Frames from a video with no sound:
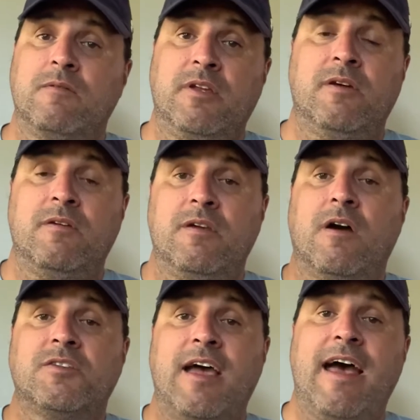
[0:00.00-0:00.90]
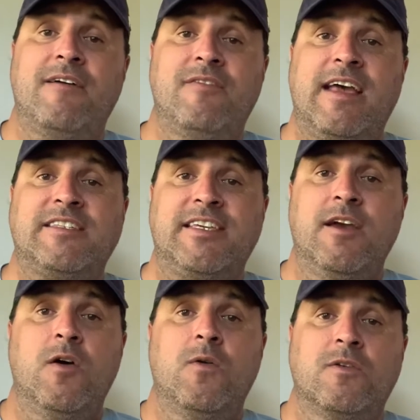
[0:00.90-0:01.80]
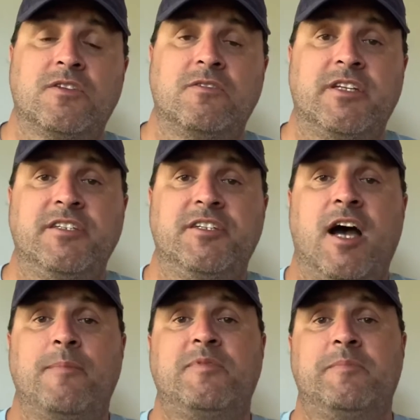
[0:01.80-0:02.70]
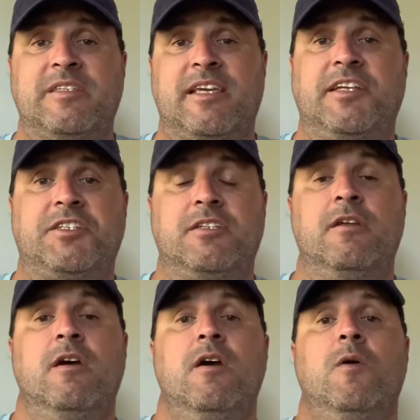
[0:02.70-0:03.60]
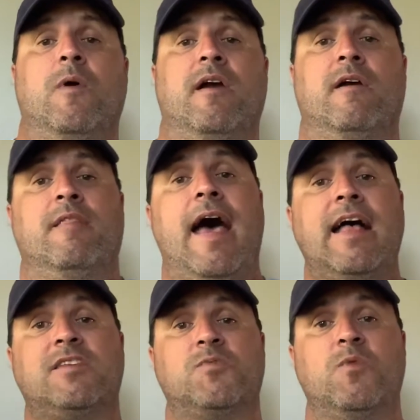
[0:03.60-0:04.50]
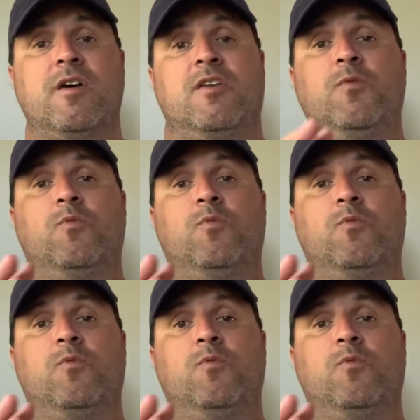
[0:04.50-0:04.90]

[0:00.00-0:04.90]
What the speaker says: You know, you also have SEO or search engine optimization, where that's what you